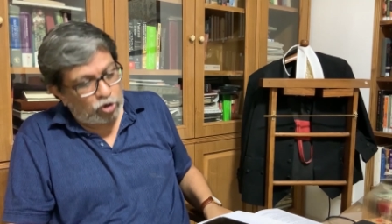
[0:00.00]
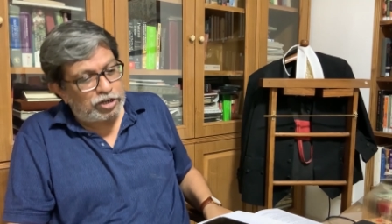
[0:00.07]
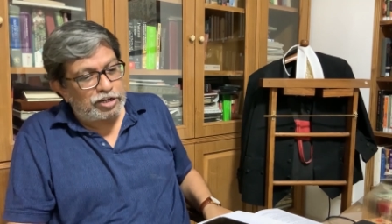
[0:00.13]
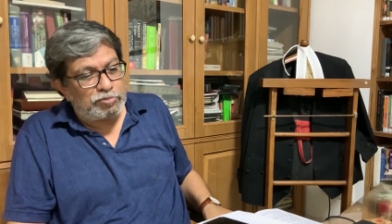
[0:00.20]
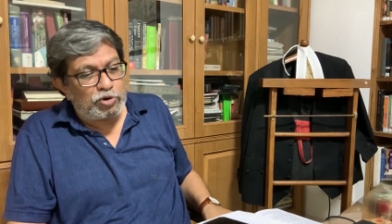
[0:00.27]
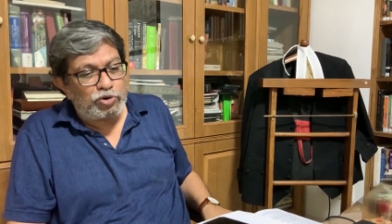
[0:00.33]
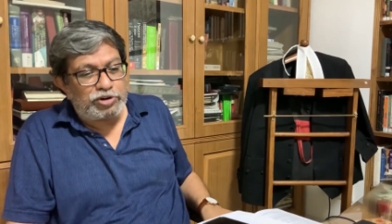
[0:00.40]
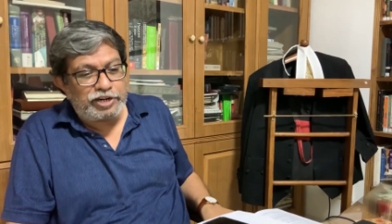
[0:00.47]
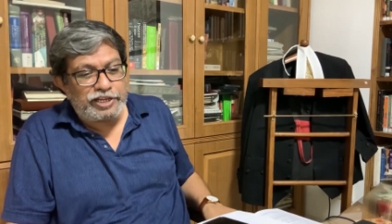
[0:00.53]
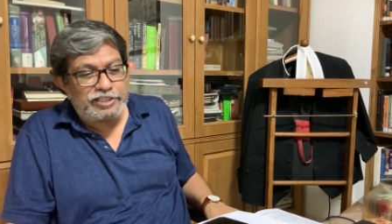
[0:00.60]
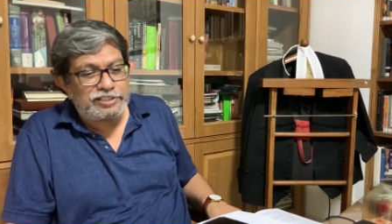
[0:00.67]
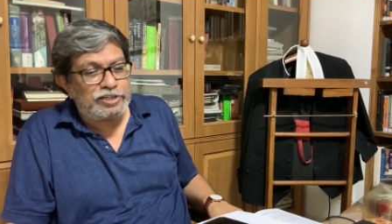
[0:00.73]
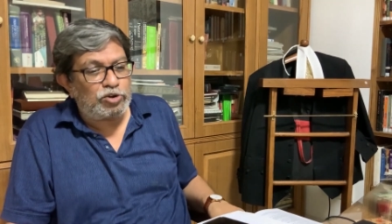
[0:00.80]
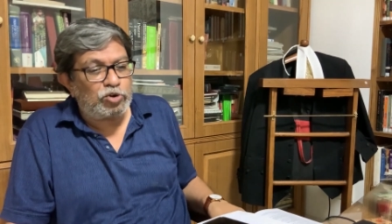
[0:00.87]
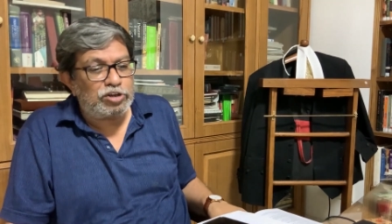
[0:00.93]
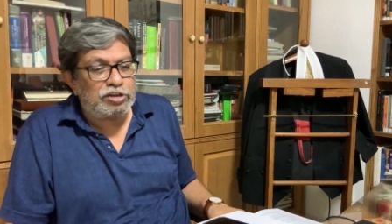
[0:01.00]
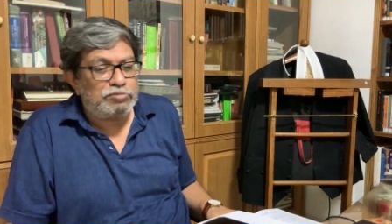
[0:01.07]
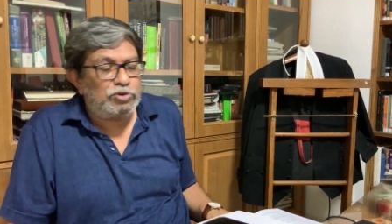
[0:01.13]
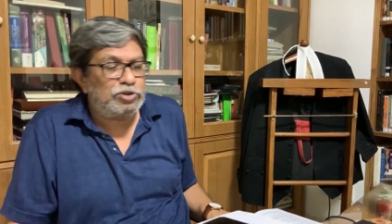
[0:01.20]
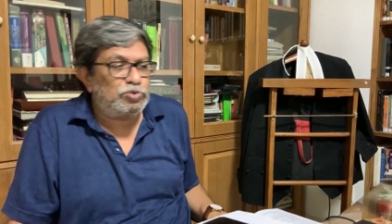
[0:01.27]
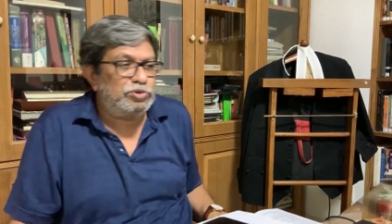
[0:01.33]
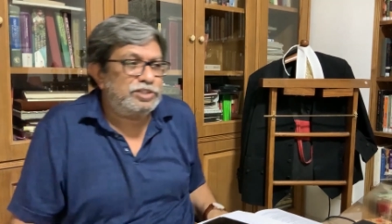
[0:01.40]
Talking about trains and
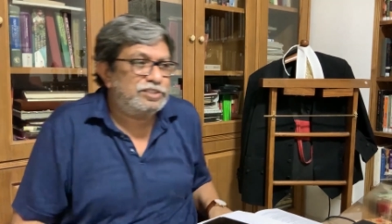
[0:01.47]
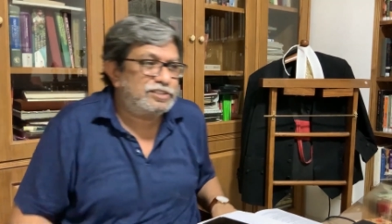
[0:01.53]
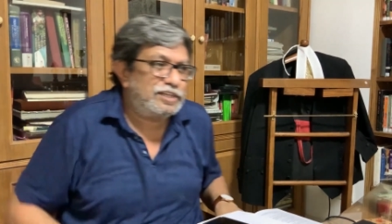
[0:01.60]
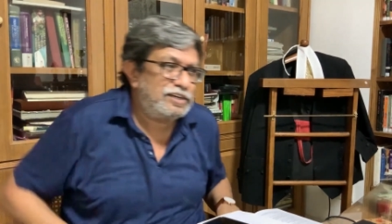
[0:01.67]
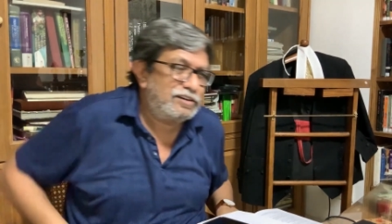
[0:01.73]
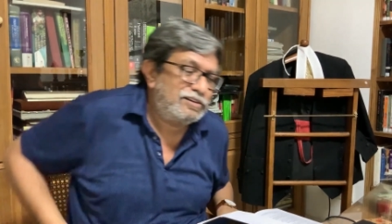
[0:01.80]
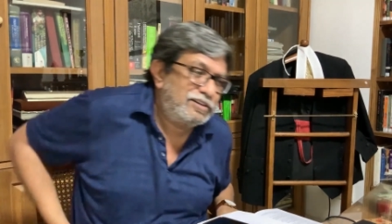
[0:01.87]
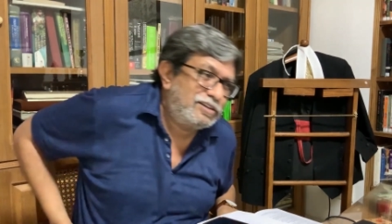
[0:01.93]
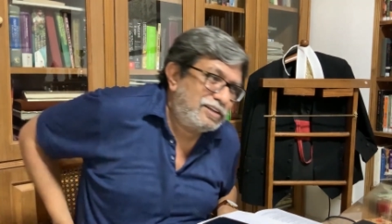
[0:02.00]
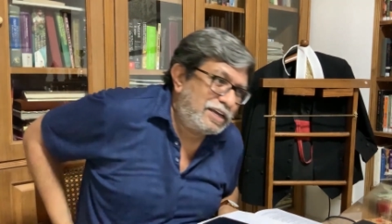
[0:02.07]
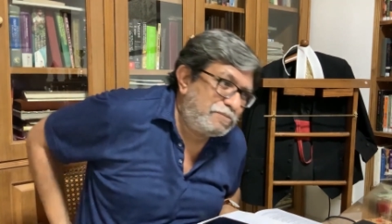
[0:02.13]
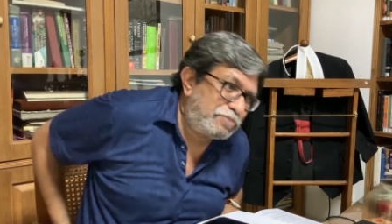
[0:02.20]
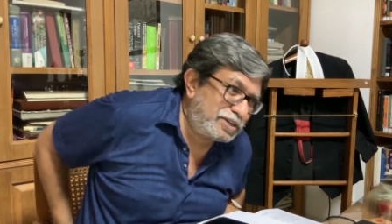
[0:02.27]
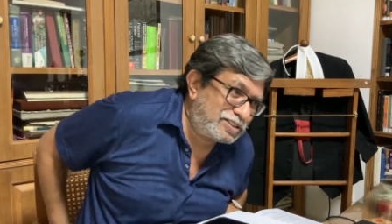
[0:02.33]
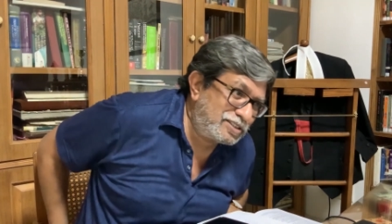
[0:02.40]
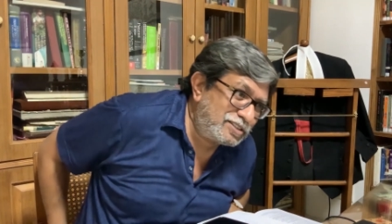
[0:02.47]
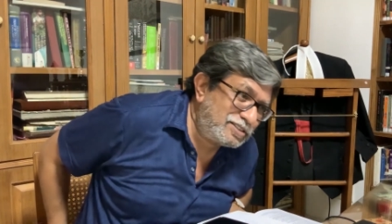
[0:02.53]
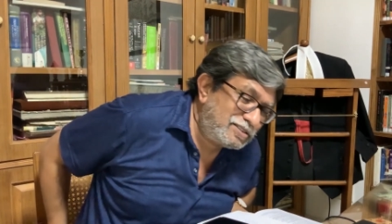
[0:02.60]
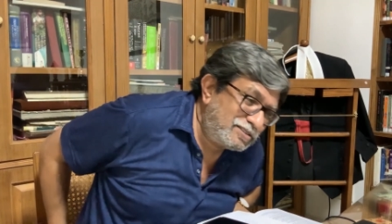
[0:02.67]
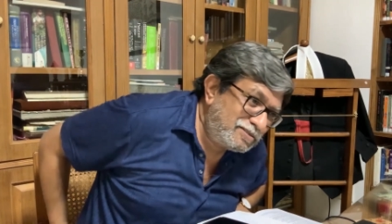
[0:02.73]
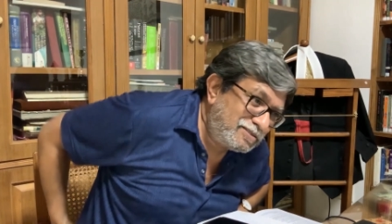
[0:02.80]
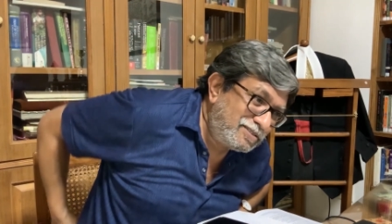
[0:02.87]
talking about queens and
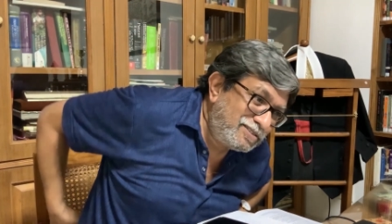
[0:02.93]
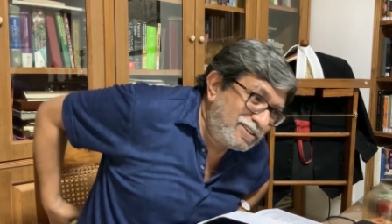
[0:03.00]
empresses.